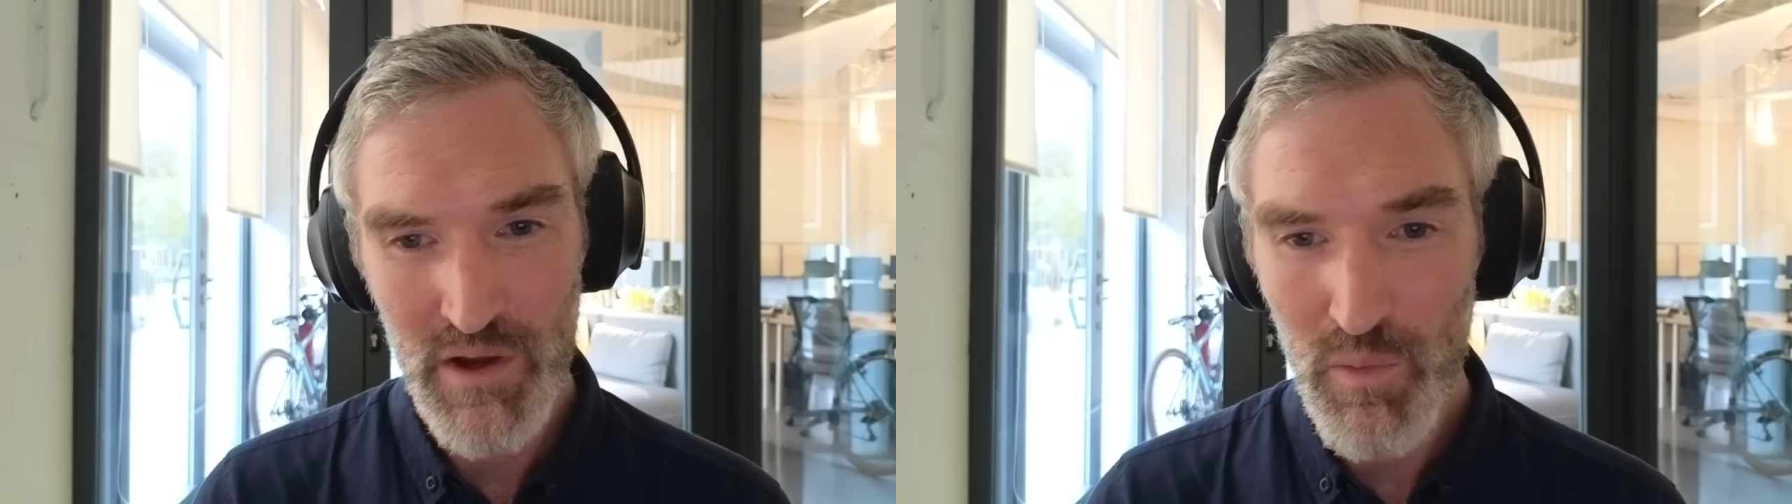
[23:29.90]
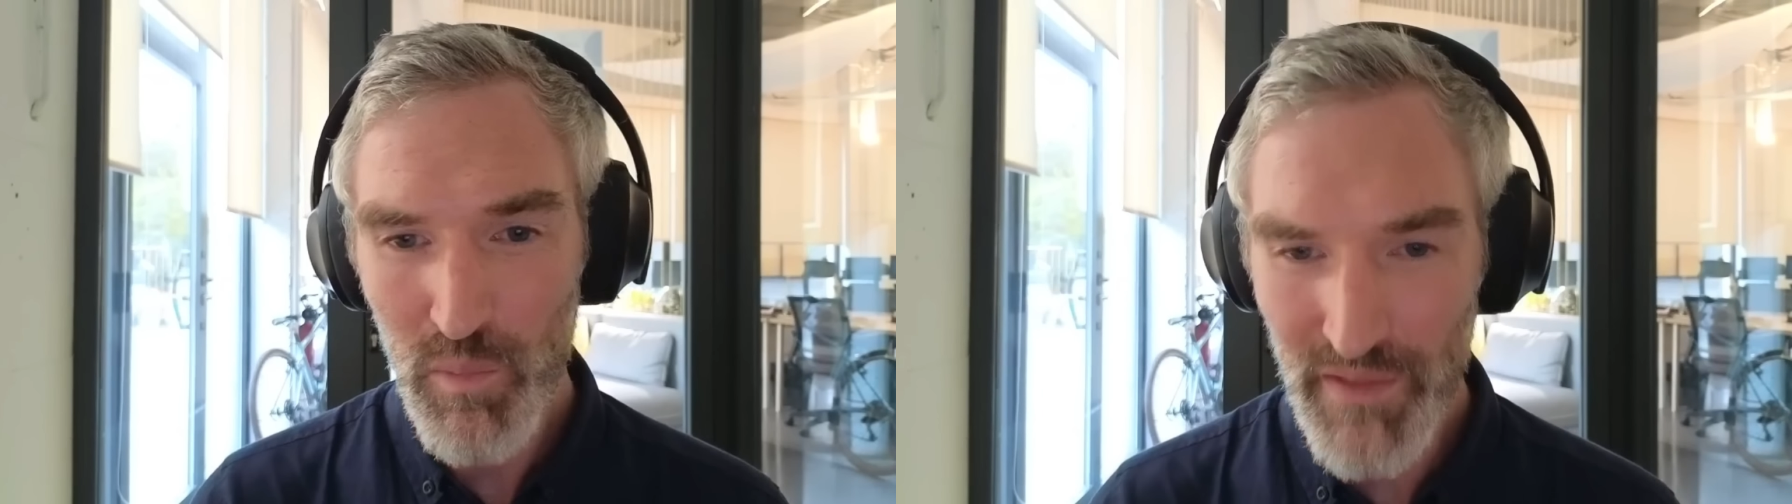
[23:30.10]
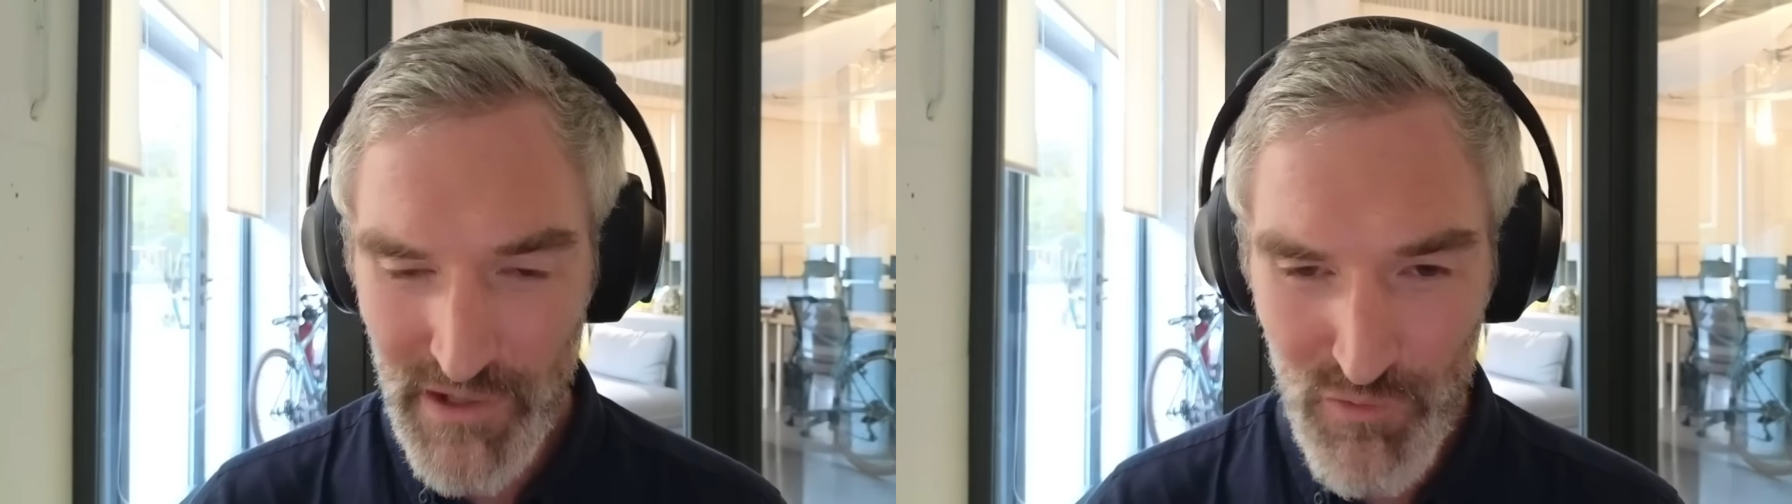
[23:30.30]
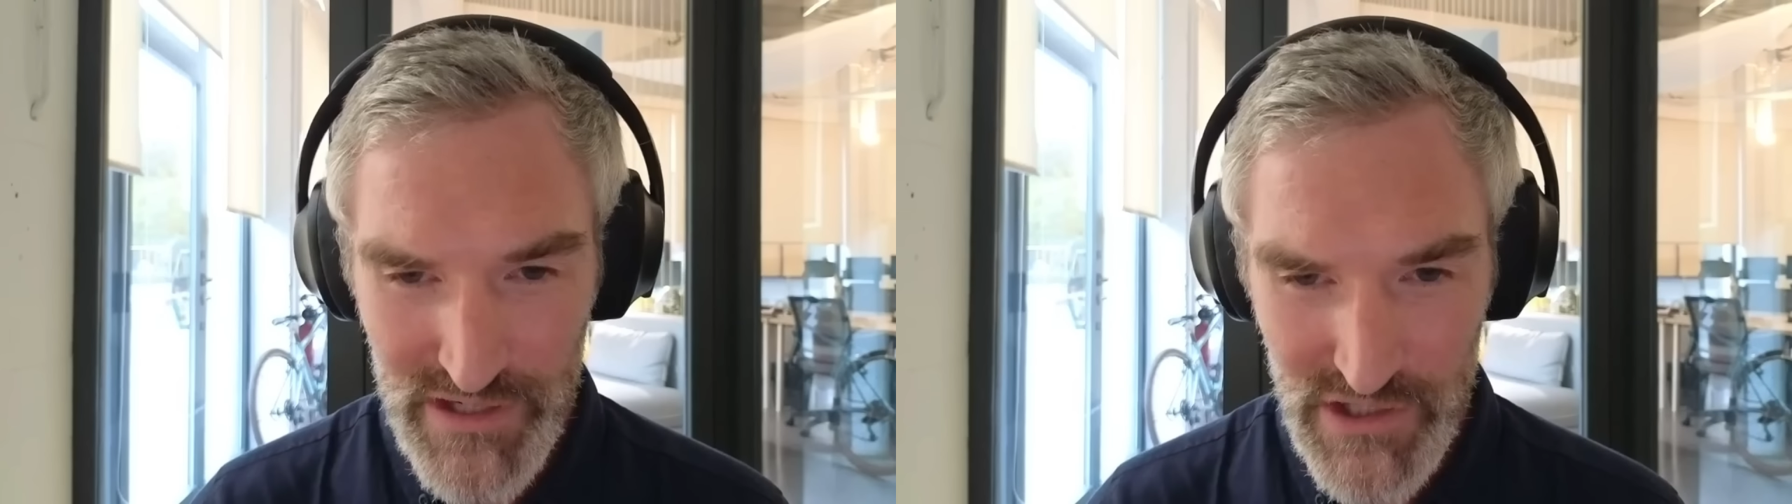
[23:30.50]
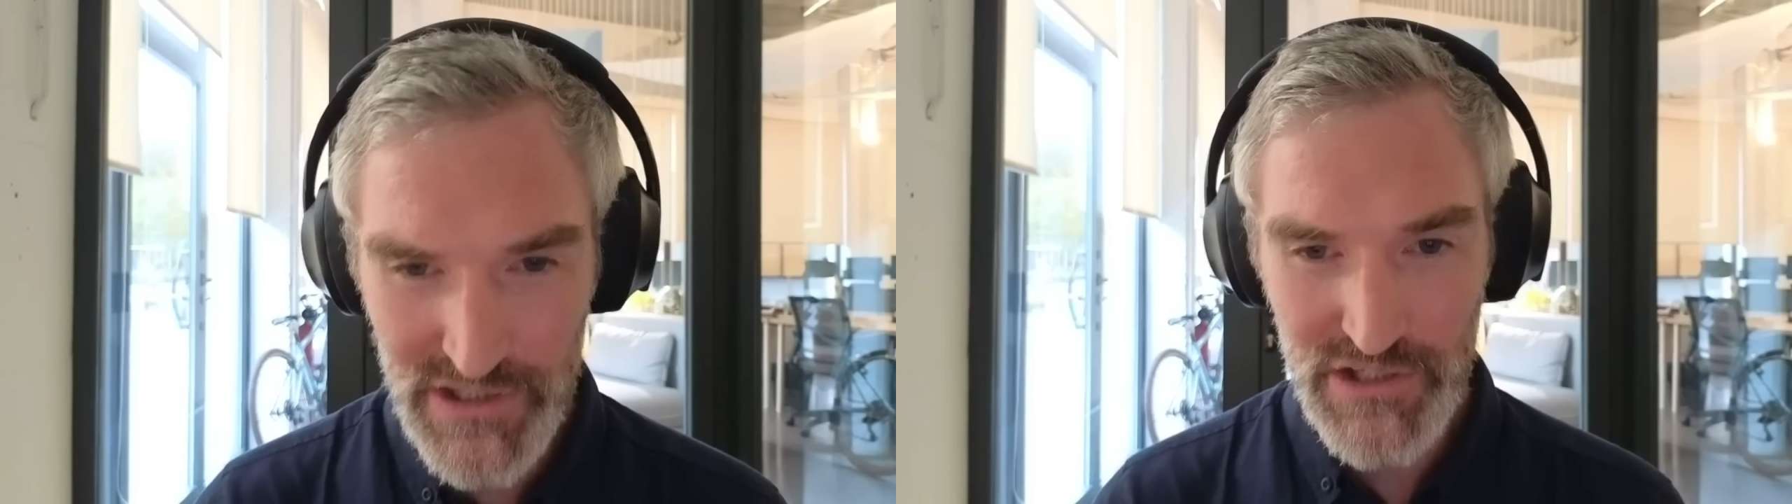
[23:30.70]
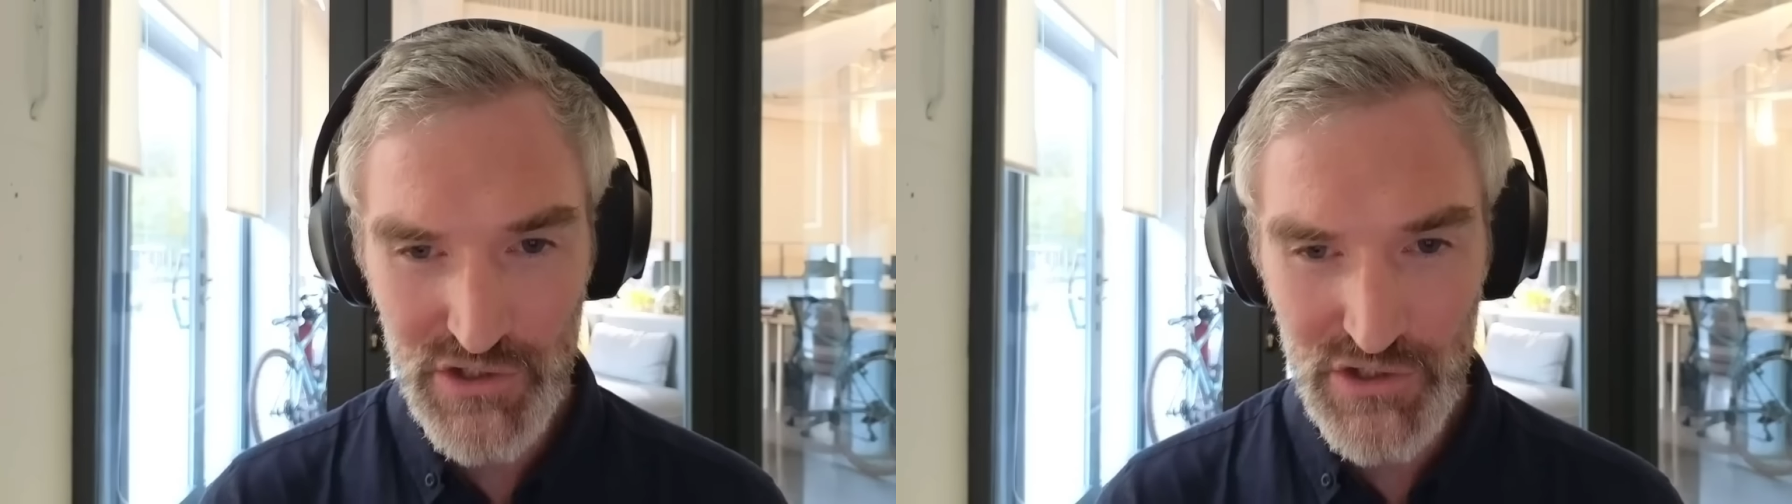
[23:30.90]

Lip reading: Well, they can reach us at